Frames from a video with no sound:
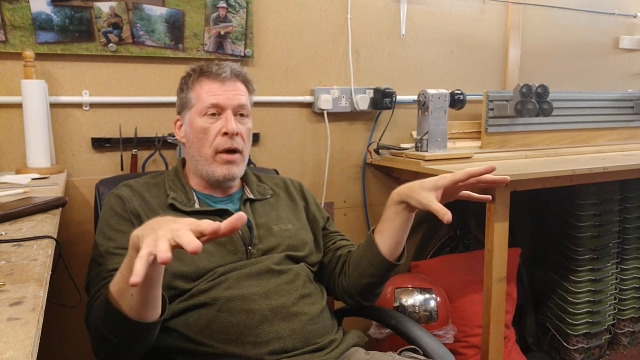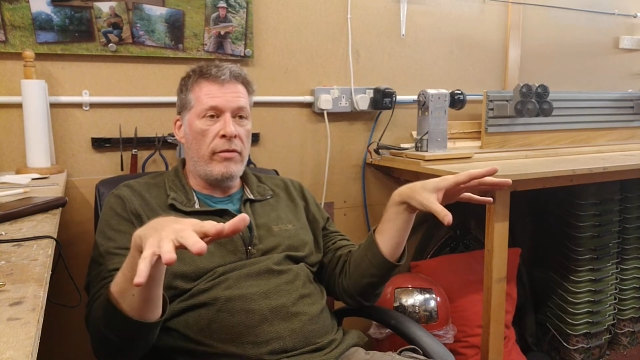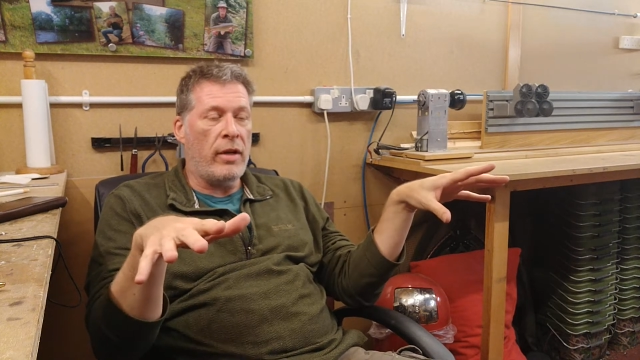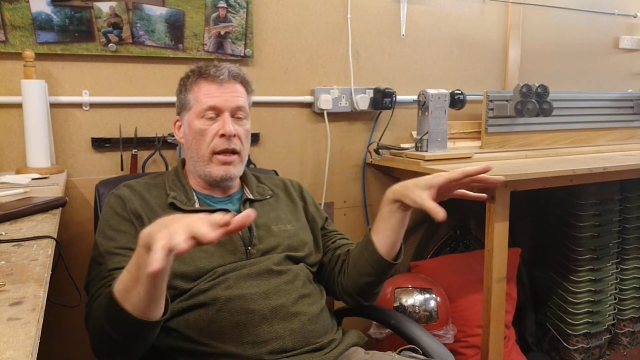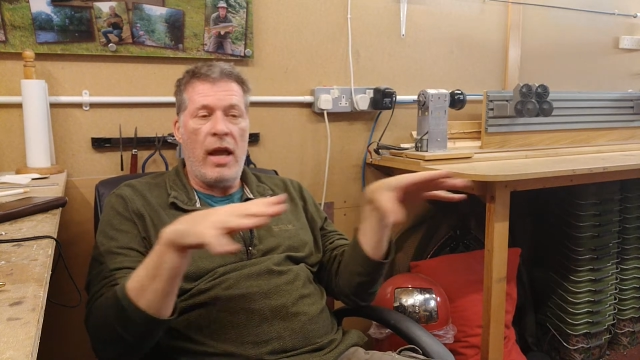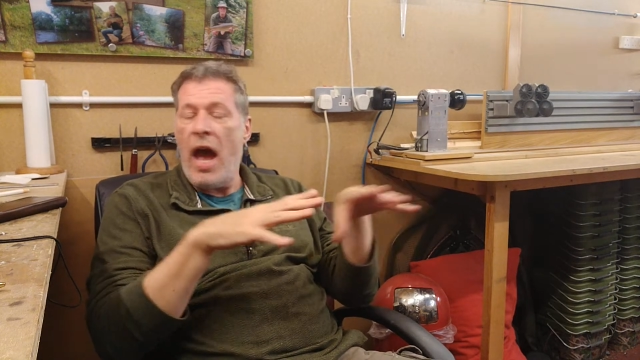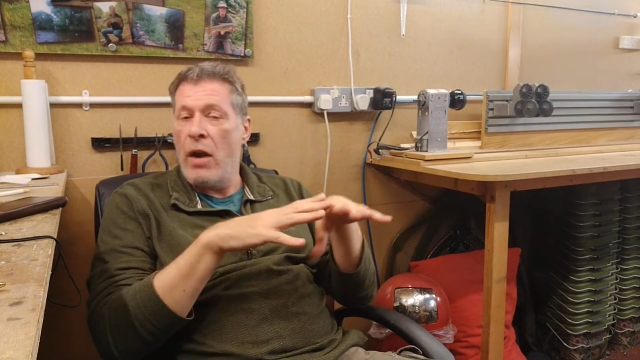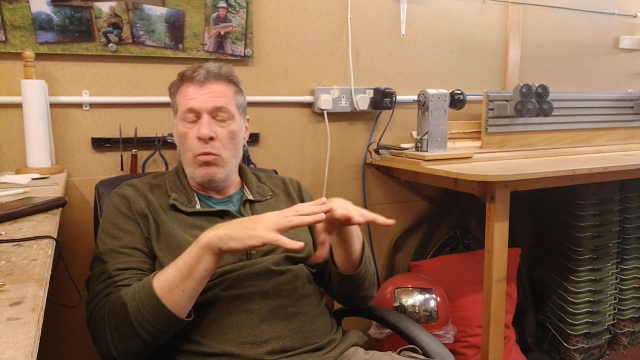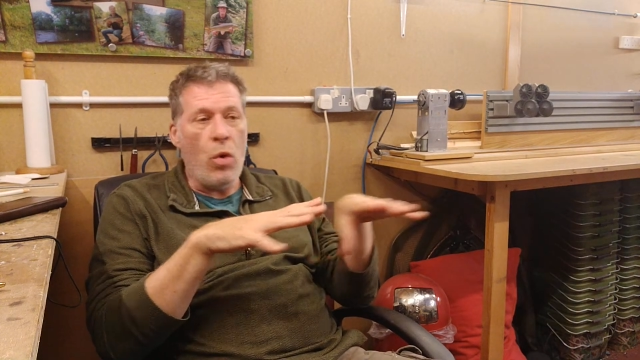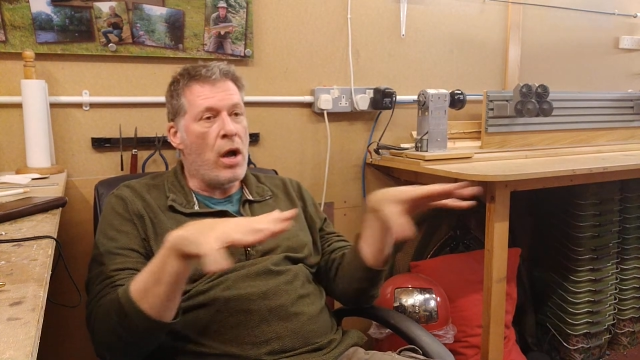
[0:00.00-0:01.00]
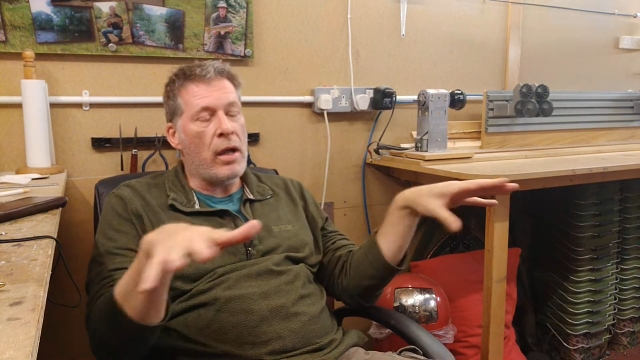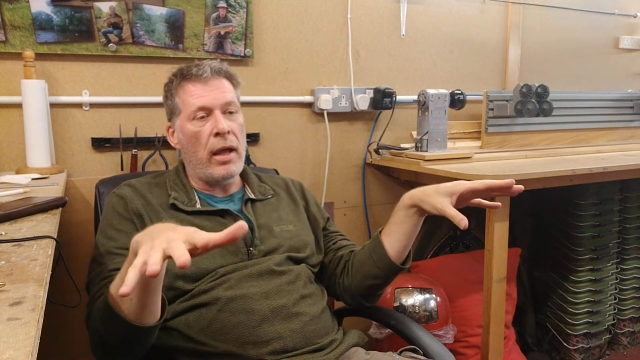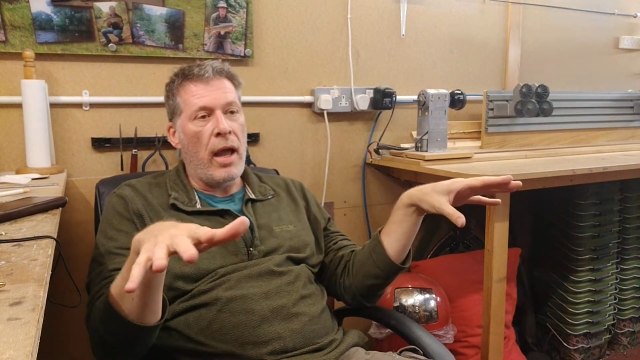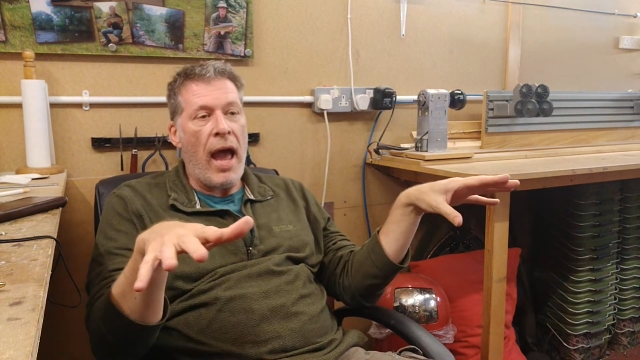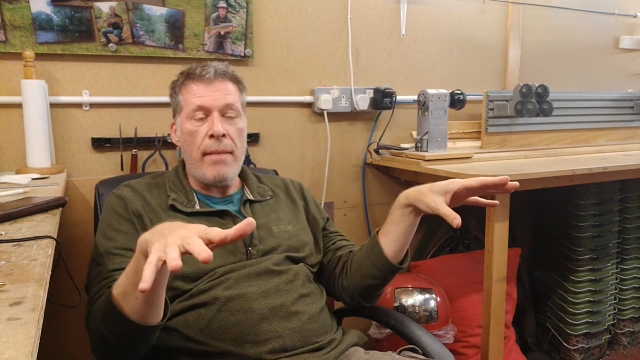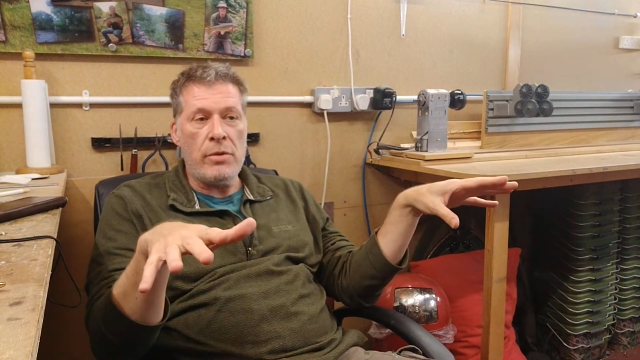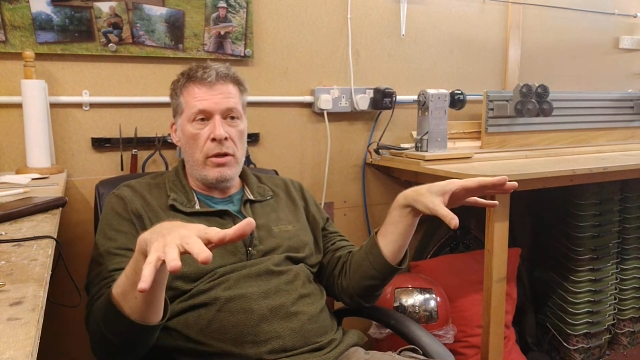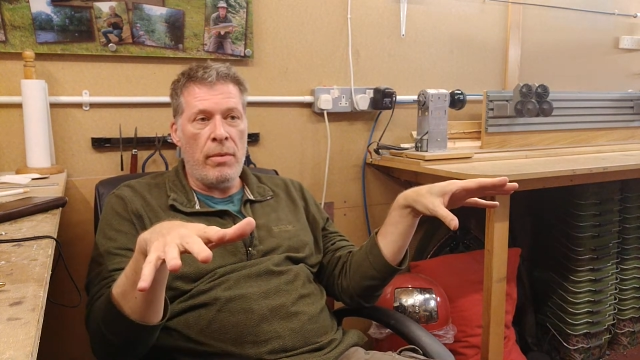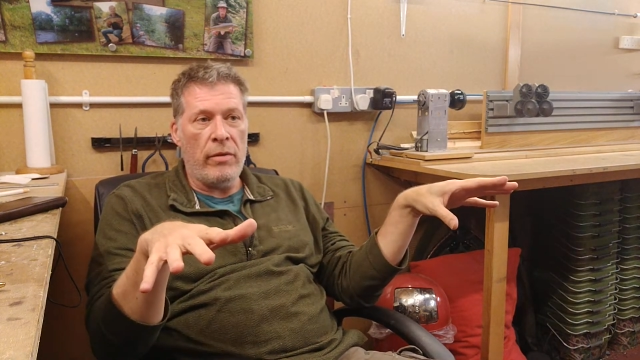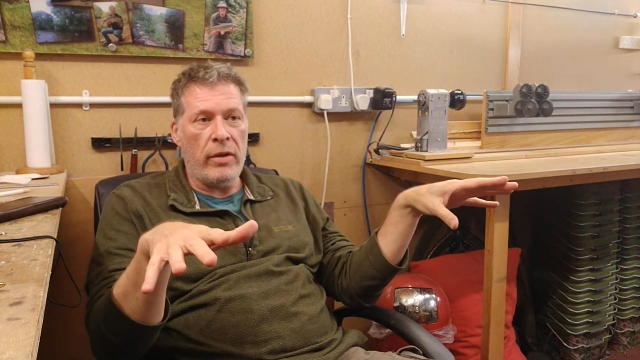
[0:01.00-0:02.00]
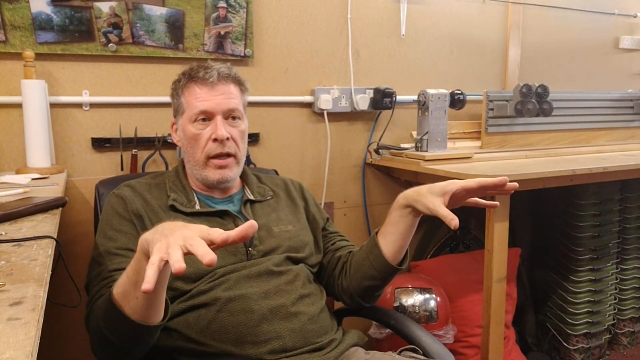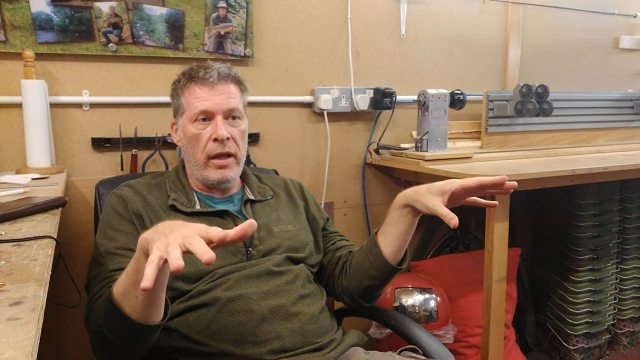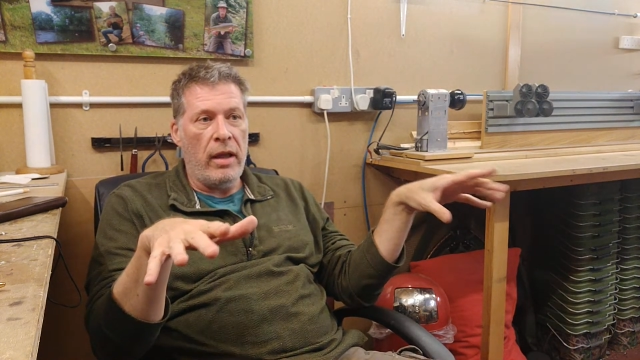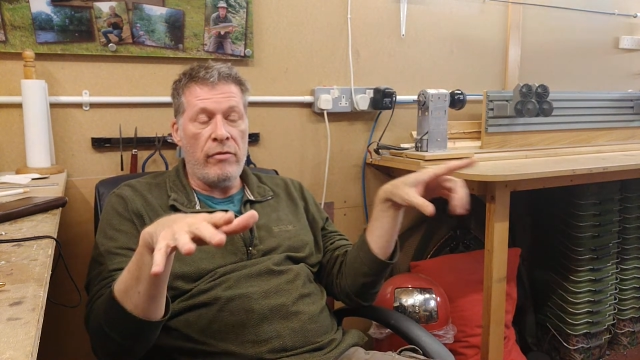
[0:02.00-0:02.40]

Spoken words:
perfectly and work absolutely perfectly.